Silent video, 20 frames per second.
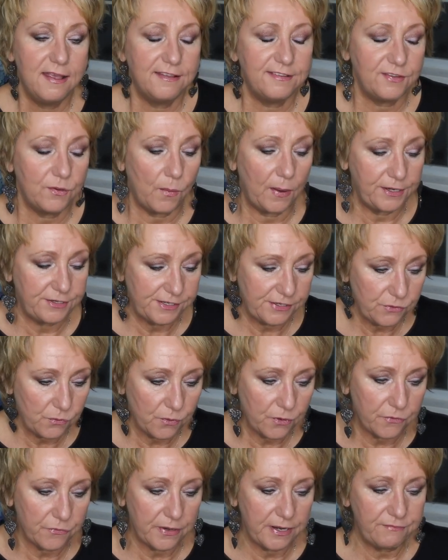So I did
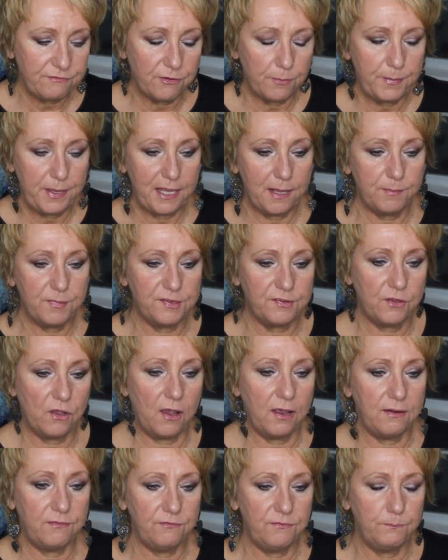order it from
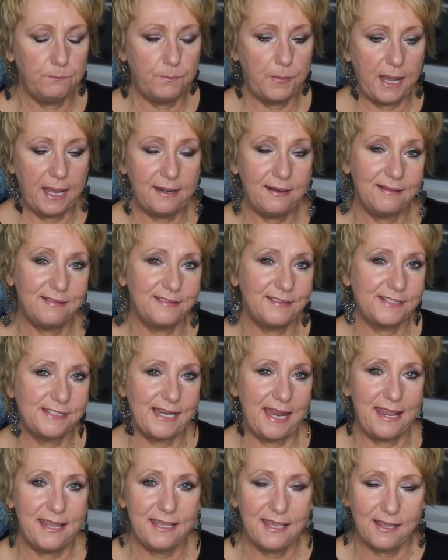Amazon, but it's
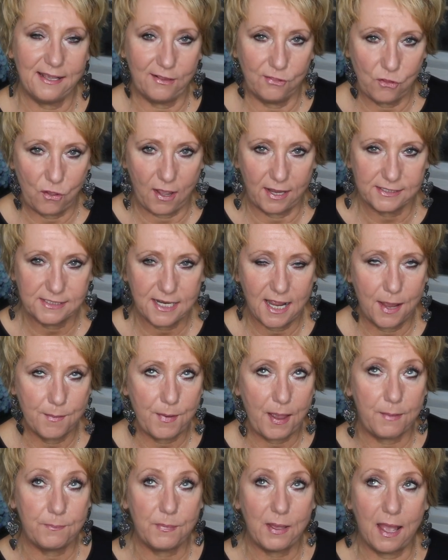taking a long
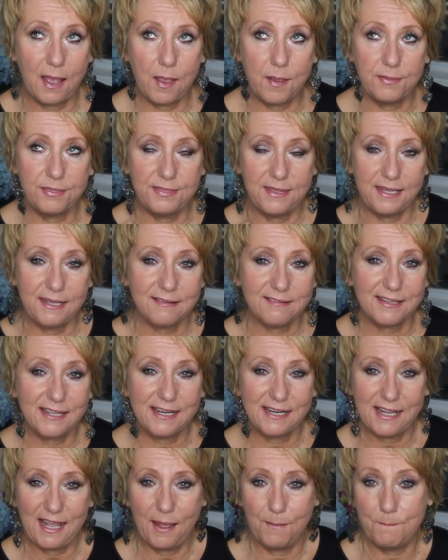time. I, I think it's
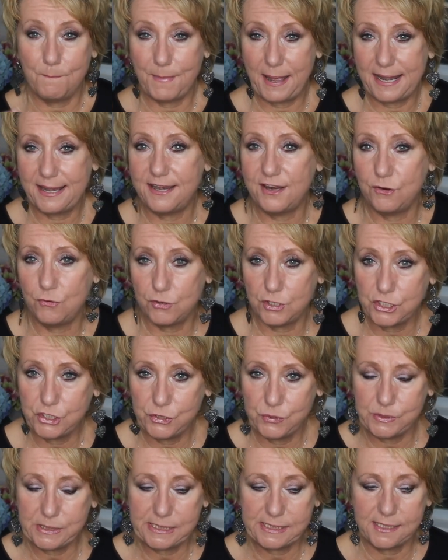going to come Monday or
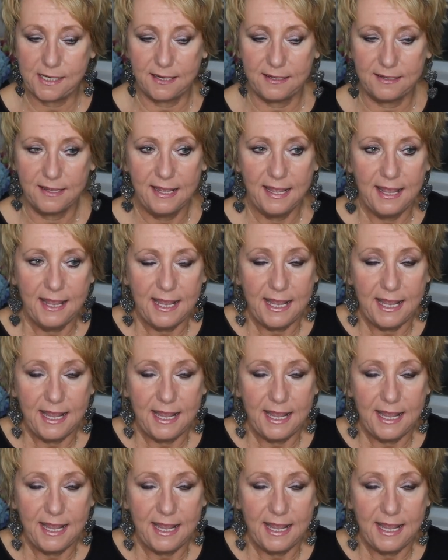Tuesday.